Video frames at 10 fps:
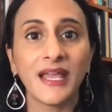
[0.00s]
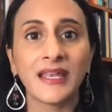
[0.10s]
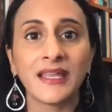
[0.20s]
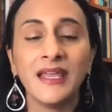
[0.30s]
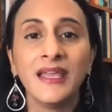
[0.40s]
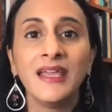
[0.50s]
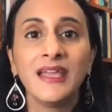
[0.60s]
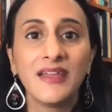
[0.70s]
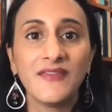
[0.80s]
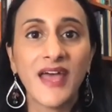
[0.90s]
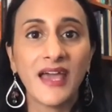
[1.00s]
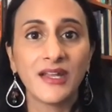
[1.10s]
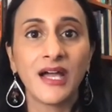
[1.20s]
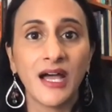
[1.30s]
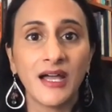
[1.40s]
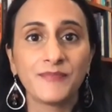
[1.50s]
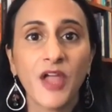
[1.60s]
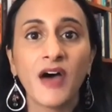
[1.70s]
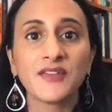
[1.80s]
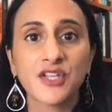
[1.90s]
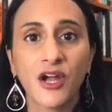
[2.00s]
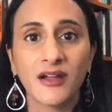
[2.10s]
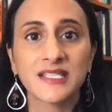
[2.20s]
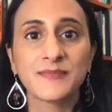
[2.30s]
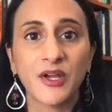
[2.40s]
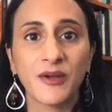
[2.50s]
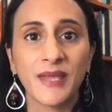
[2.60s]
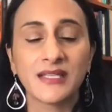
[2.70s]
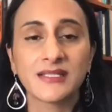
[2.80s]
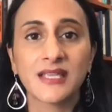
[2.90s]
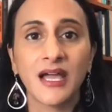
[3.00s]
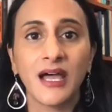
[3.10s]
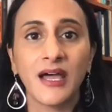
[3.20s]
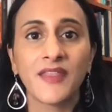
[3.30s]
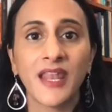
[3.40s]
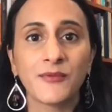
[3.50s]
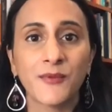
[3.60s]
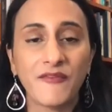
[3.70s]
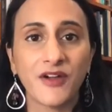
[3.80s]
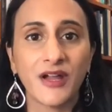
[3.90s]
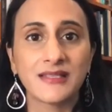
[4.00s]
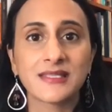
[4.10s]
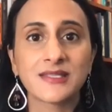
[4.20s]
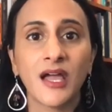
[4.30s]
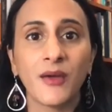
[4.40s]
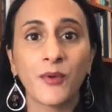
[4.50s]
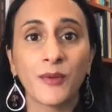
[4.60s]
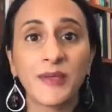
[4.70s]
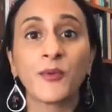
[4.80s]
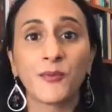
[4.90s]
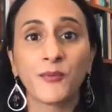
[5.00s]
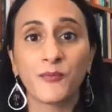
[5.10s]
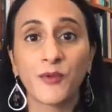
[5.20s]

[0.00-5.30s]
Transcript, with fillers: And in that um, avatar experiment uh, that I referenced, uh, where people,